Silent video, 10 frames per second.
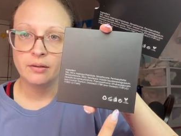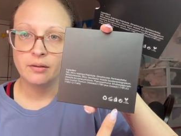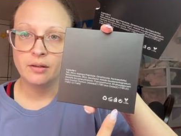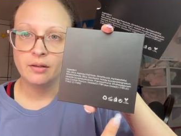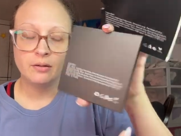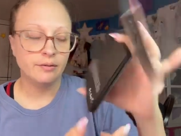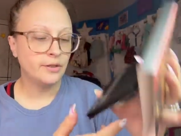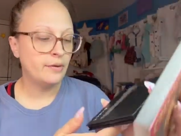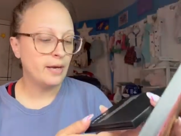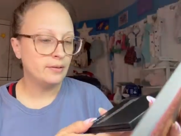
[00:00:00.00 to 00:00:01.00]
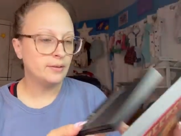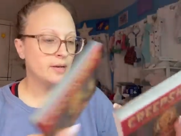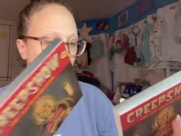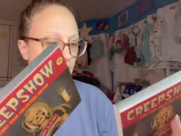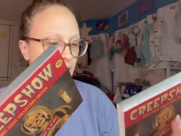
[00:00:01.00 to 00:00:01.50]
the little, so that's
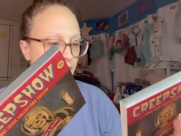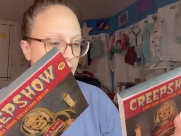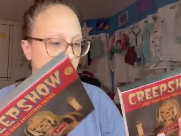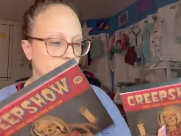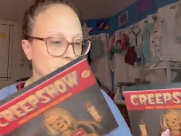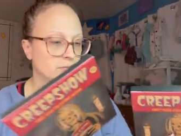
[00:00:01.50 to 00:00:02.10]
nice.